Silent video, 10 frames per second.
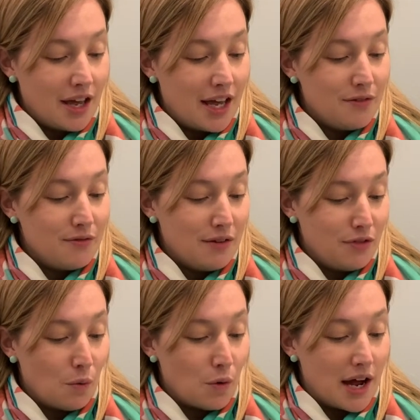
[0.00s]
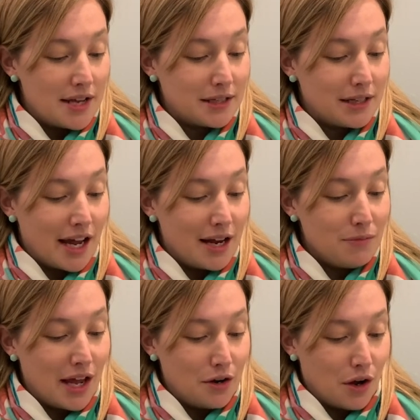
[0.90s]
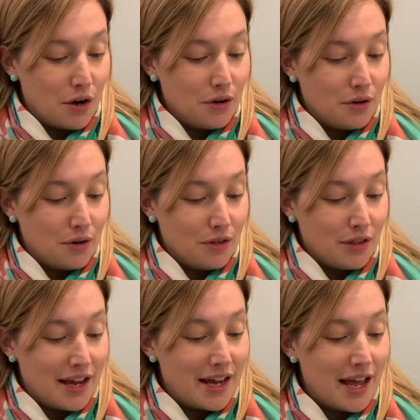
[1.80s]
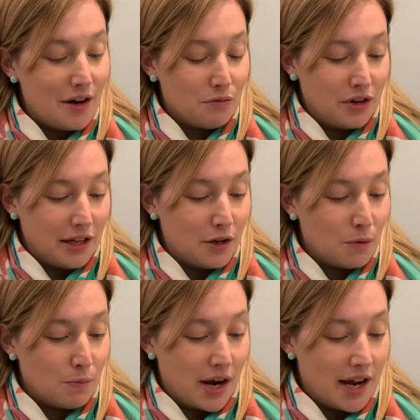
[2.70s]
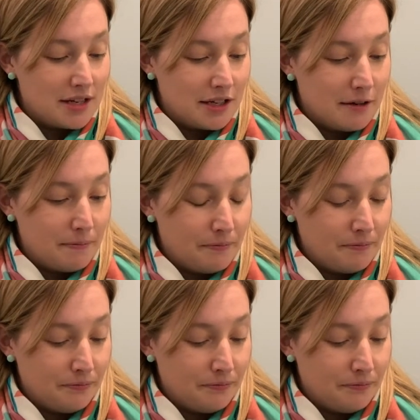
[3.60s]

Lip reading: Even if the wise claim they know, they cannot really comprehend it.